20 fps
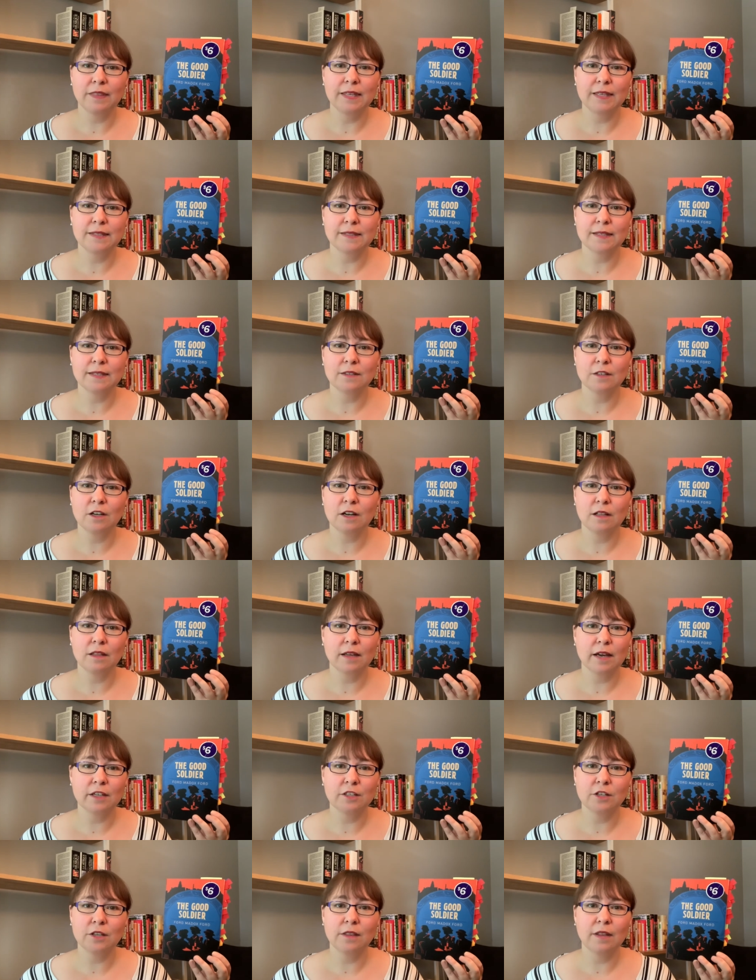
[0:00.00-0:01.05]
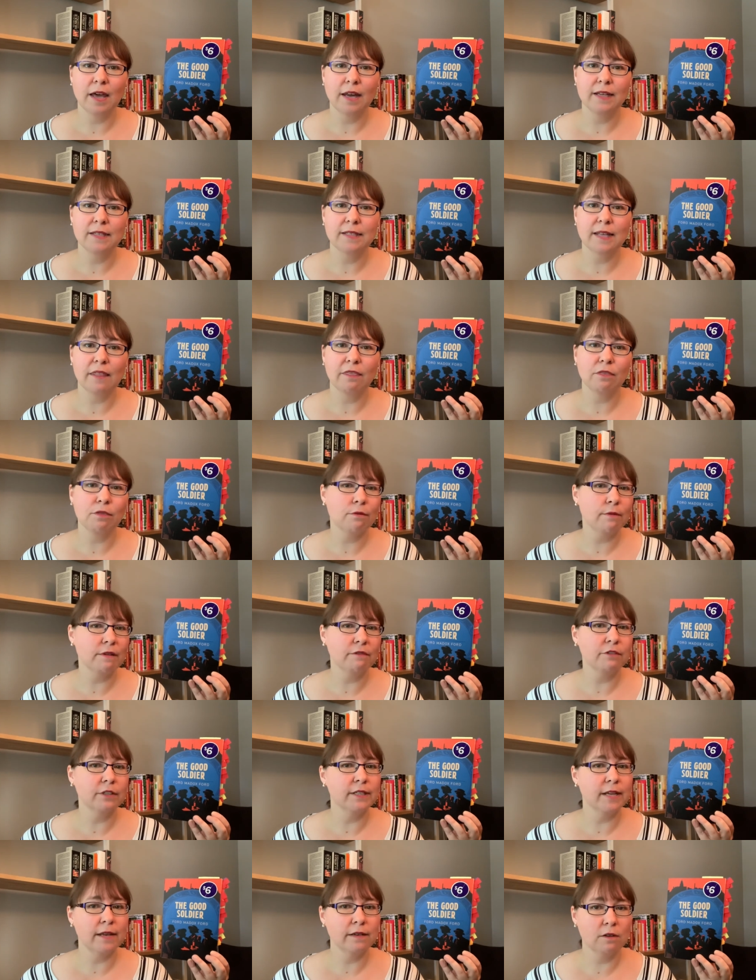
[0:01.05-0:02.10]
This is a collection that is at 3
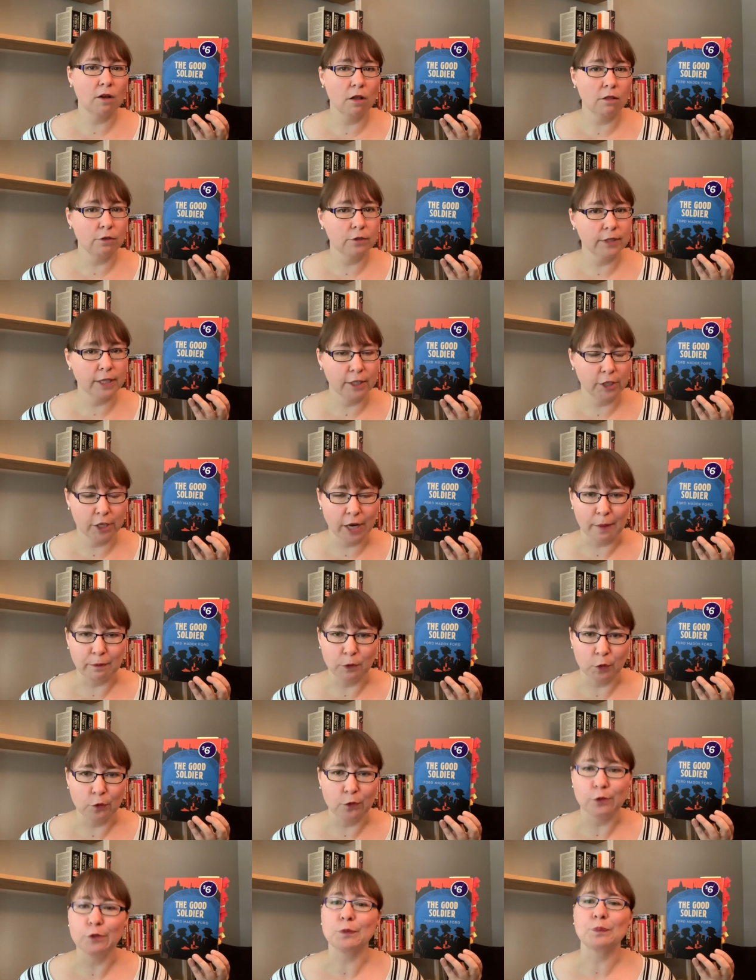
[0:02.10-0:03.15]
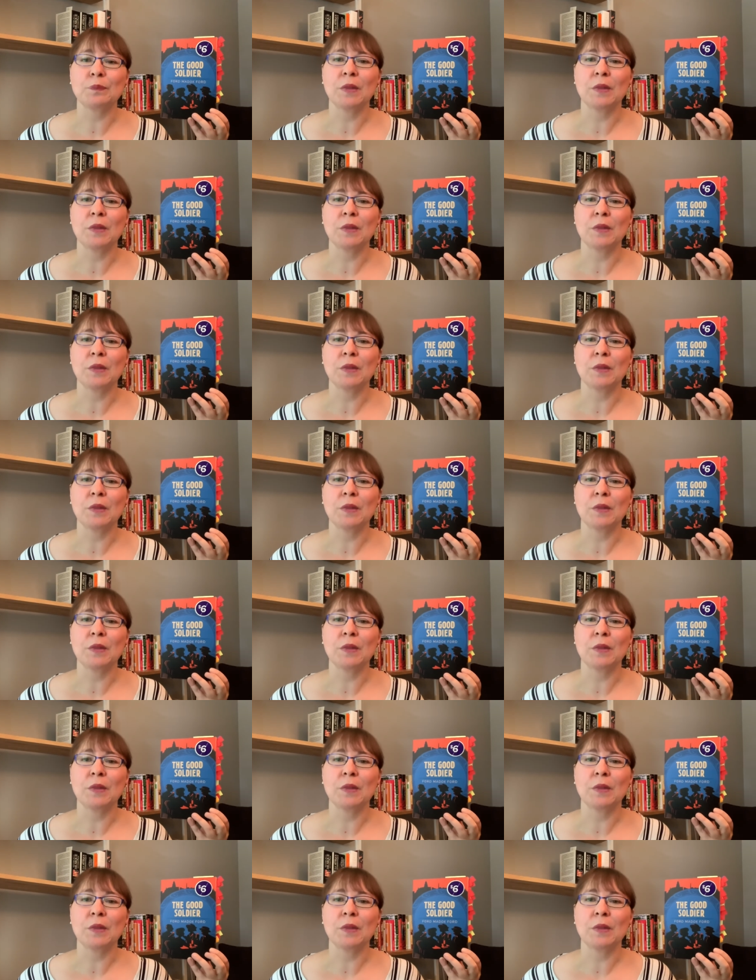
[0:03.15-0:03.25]
for $10 at chapters.